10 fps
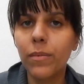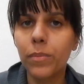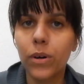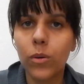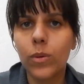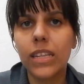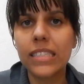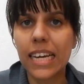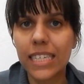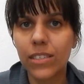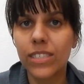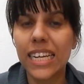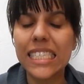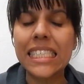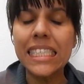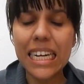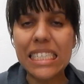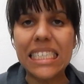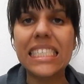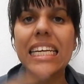a book with a title that
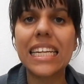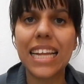starts and